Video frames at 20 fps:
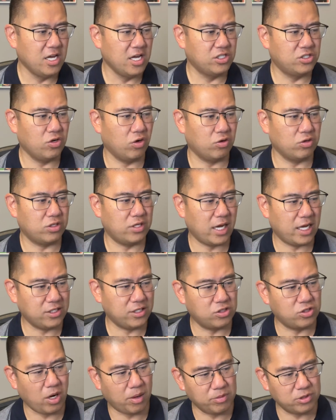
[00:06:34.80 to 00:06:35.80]
So to
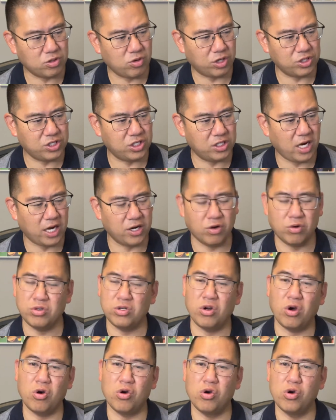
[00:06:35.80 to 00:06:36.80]
answer Dominic's question, I
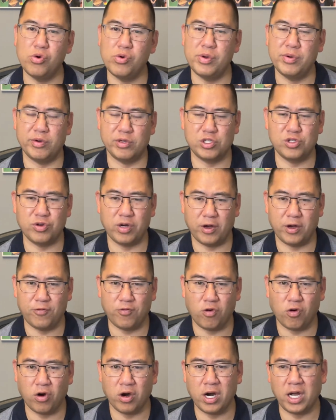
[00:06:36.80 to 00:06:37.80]
don't know who we would trade
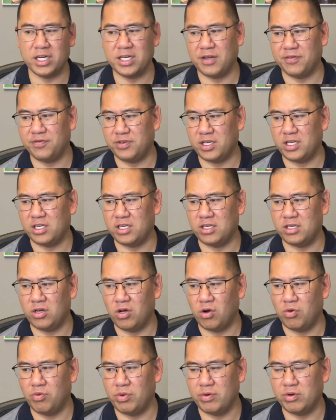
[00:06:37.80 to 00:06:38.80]
for. I definitely
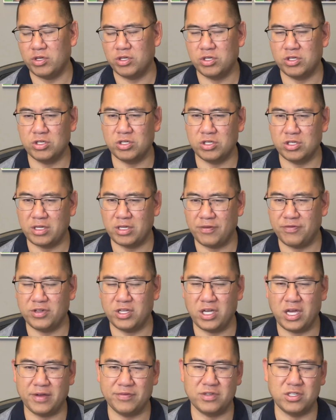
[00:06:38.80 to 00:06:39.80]
know we would
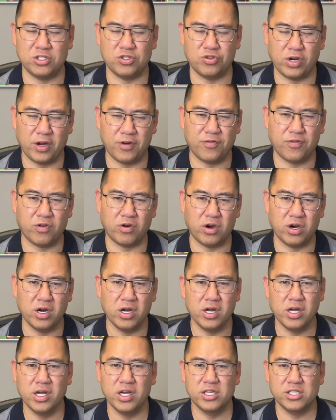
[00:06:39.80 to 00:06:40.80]
definitely have to trade for
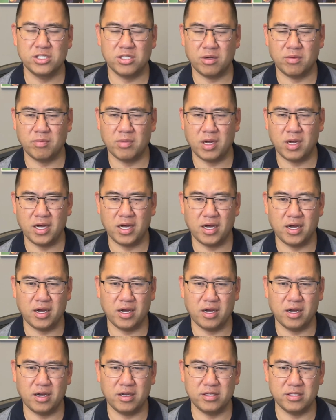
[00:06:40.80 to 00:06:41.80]
some
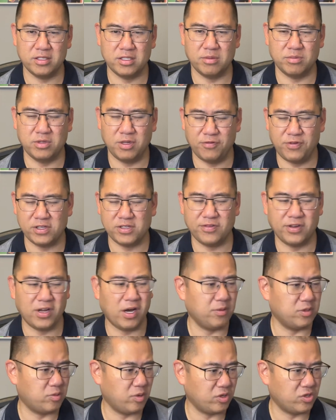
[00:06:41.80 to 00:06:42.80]
uh, some defensive
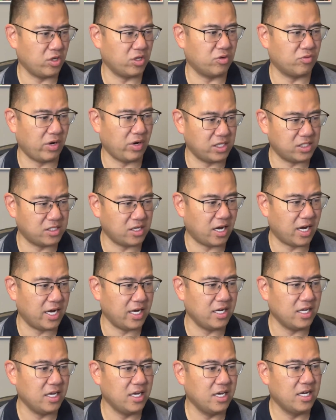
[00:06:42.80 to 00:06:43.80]
help, especially on the right
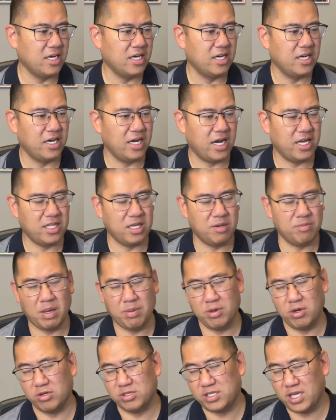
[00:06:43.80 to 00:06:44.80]
side, and then
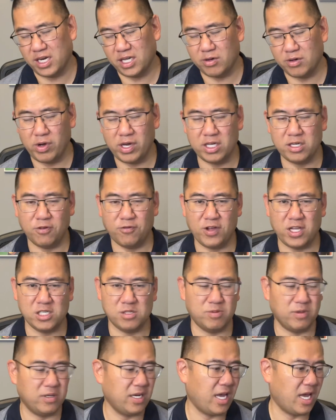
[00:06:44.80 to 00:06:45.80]
maybe you're sending away a
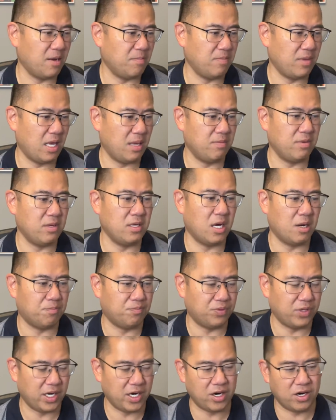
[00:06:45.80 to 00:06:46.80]
defenseman and maybe a
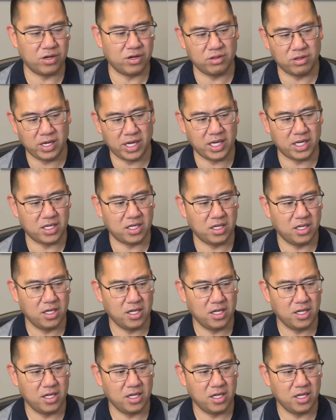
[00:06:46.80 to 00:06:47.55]
player like